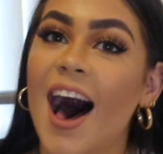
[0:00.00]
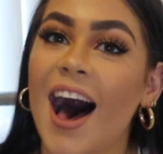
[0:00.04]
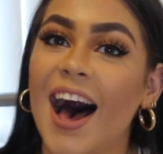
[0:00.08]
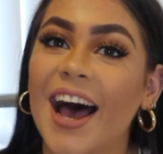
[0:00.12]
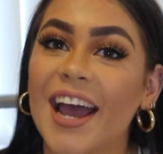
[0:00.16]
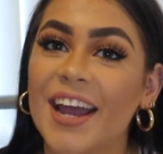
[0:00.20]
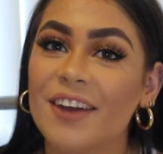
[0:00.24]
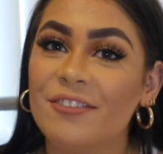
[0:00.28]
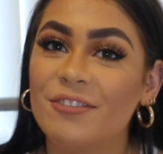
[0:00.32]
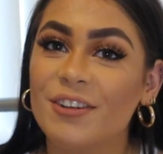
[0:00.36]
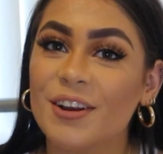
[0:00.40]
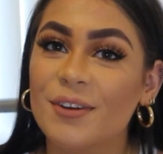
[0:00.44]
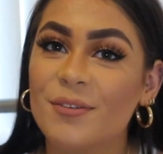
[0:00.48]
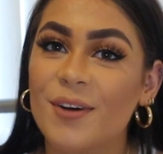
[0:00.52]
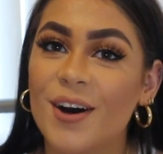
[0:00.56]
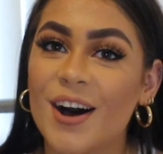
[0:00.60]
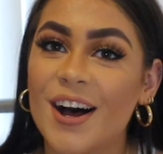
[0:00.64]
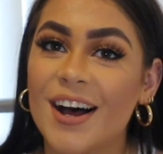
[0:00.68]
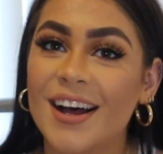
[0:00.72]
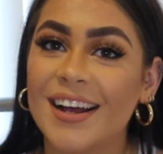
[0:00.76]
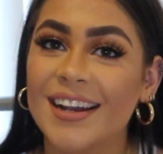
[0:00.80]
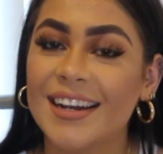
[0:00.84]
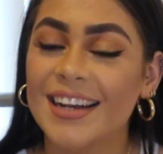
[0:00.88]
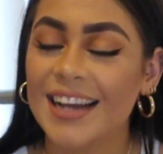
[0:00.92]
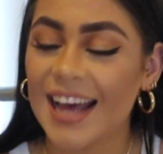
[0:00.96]
Hi
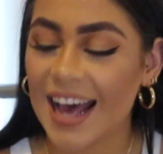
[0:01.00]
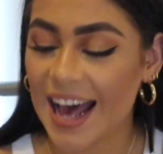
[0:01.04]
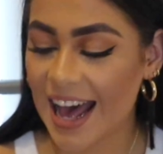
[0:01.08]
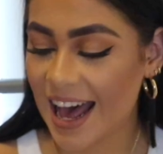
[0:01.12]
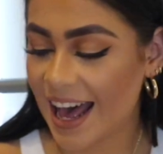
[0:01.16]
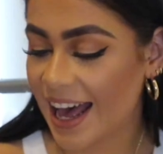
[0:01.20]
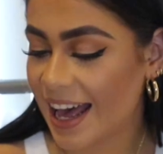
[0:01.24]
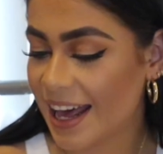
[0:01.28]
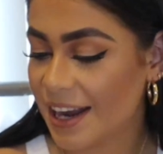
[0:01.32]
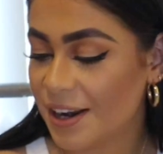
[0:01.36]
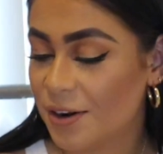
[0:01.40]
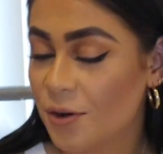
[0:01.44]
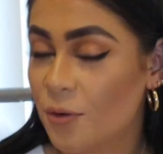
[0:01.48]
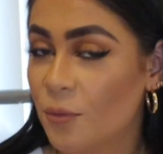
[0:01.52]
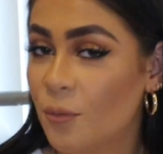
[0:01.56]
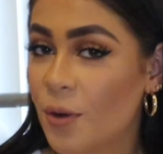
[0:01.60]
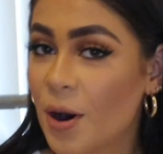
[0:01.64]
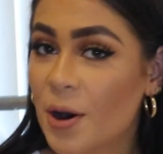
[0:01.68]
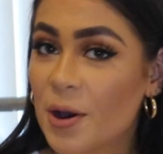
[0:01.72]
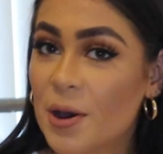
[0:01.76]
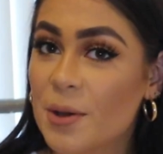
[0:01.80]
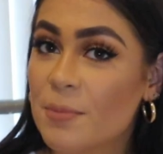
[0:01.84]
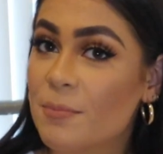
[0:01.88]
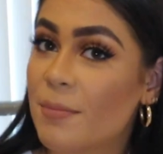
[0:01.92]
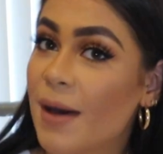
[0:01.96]
everyone and
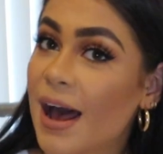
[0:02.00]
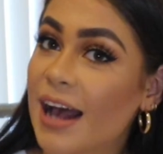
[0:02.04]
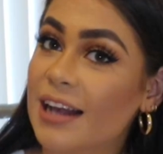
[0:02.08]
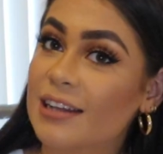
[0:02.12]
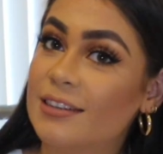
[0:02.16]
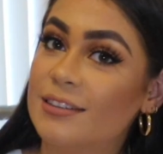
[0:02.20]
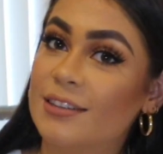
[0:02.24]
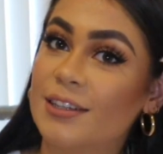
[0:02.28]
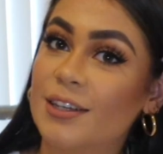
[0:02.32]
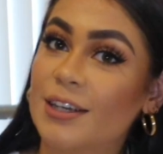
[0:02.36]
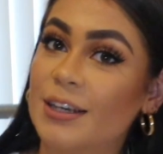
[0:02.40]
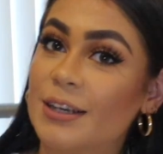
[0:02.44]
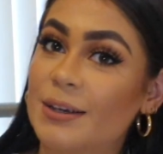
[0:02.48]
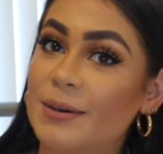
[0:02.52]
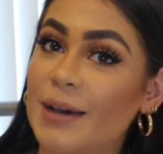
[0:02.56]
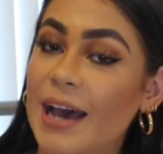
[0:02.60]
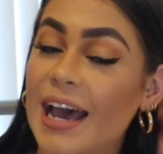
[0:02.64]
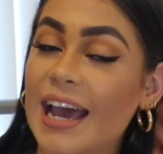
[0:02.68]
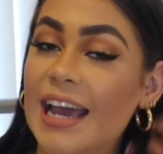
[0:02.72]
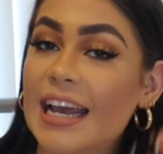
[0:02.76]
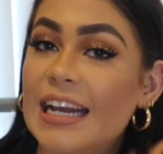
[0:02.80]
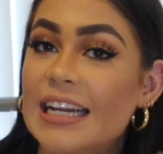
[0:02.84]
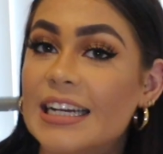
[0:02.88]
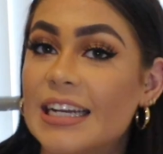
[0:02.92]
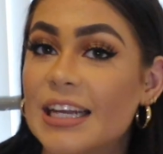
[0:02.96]
welcome back to
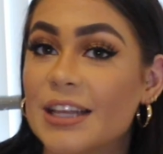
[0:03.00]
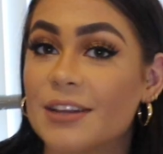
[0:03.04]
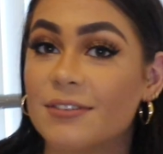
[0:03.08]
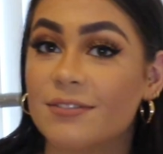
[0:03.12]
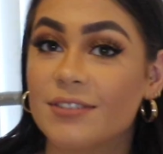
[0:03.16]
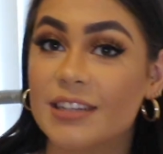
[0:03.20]
another